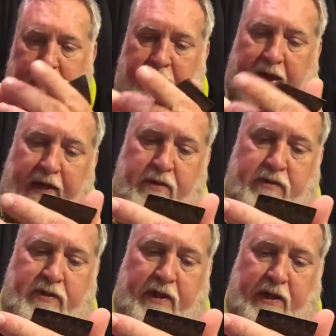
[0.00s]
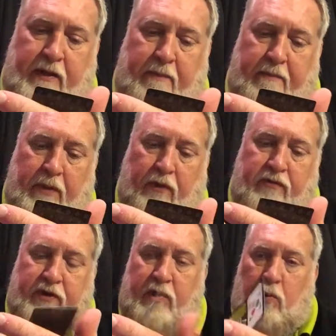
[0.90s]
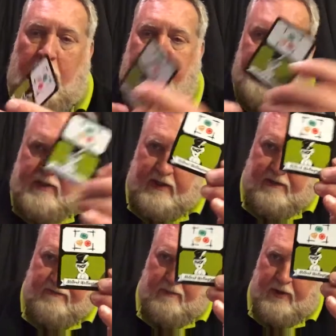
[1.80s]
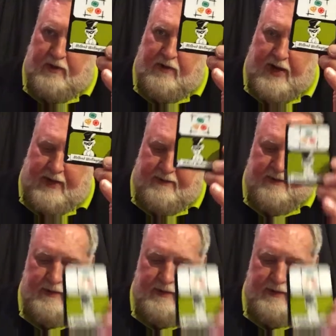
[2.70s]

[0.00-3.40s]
Can you see Mildred Wellington from where you're at?